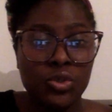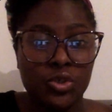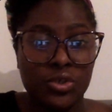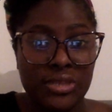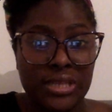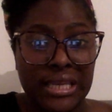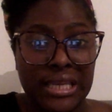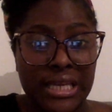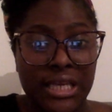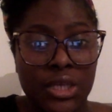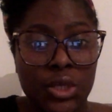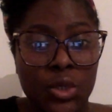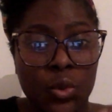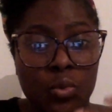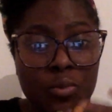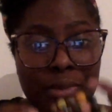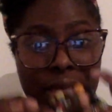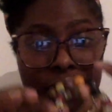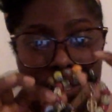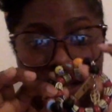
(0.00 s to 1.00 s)
to the lady
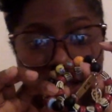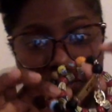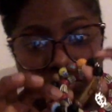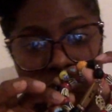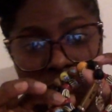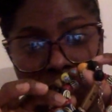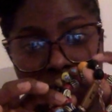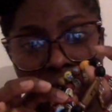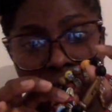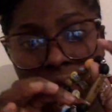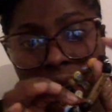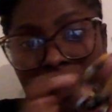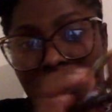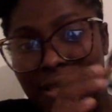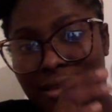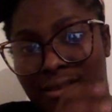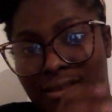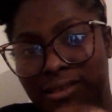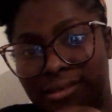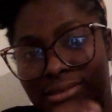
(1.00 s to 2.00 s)
who made this for me.
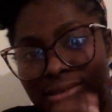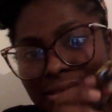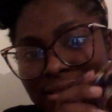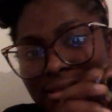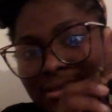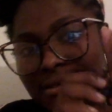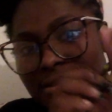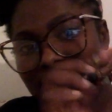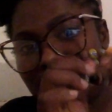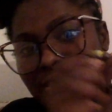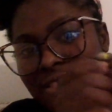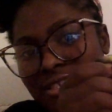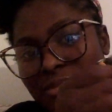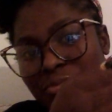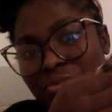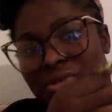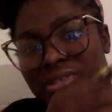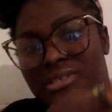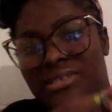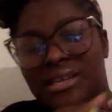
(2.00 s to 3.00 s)
Yeah, this
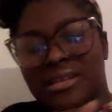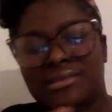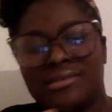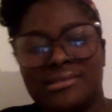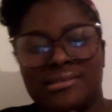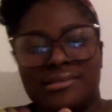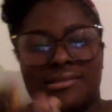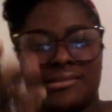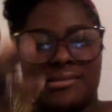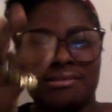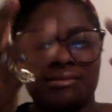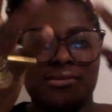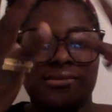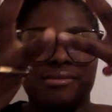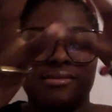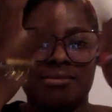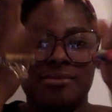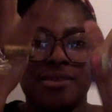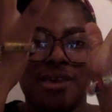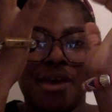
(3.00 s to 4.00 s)
bracelets.
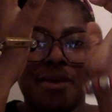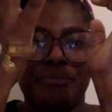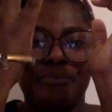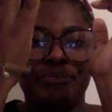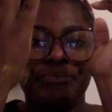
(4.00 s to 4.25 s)
Yeah.